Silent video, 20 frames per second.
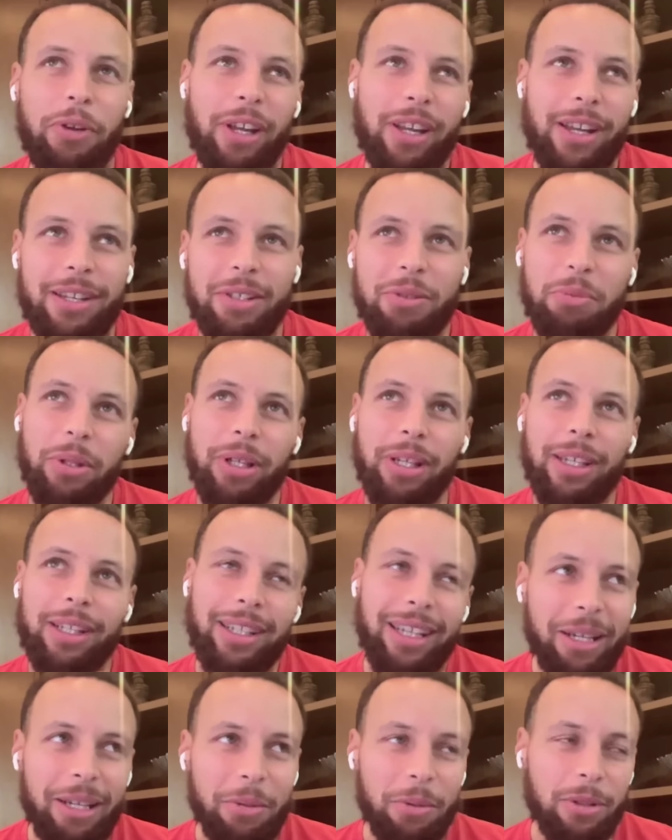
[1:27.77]
fans being
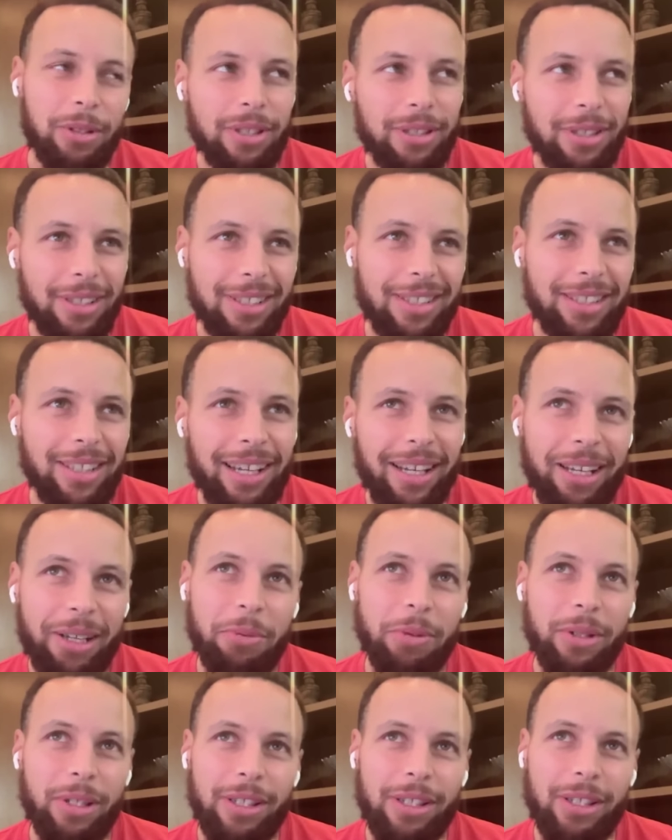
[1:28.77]
able to decide,
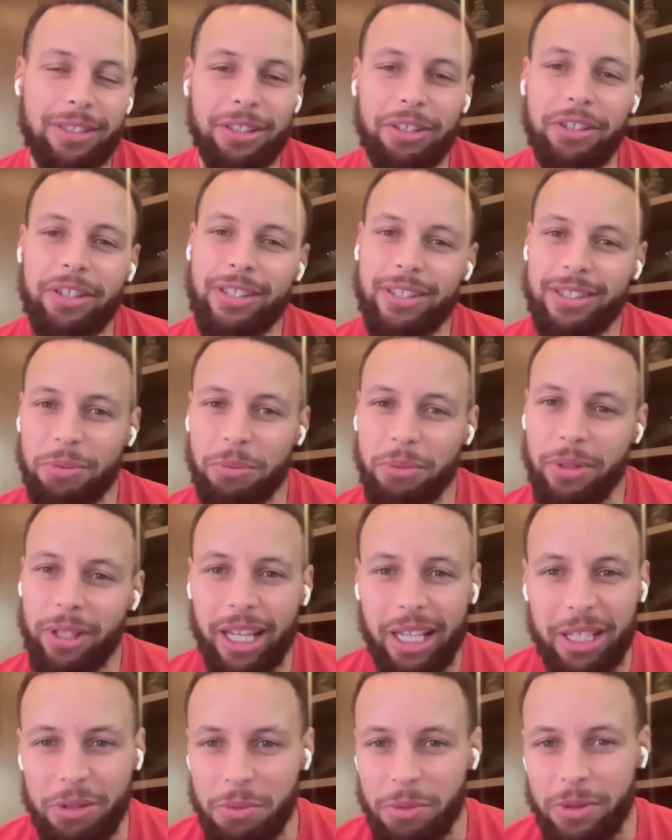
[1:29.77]
because there is some
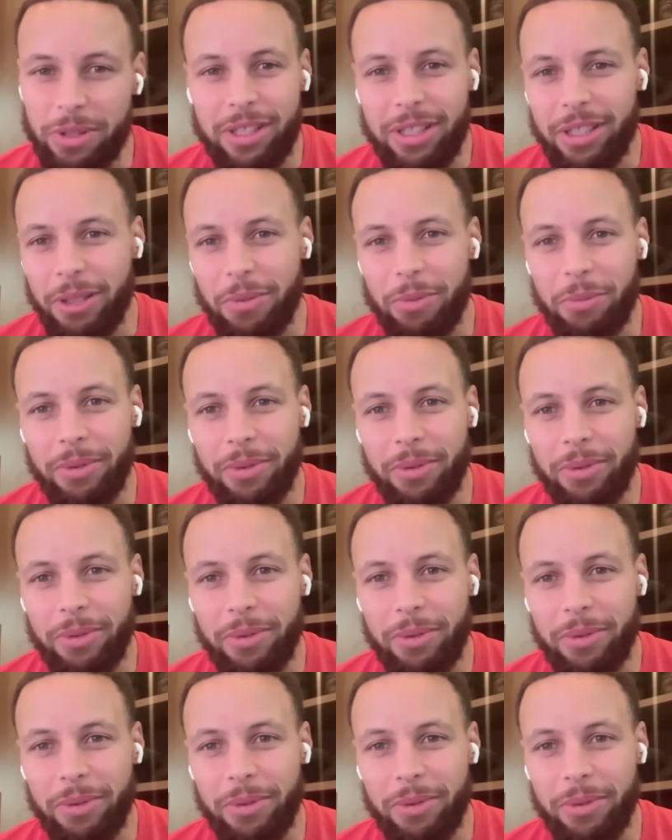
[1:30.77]
gamesmanship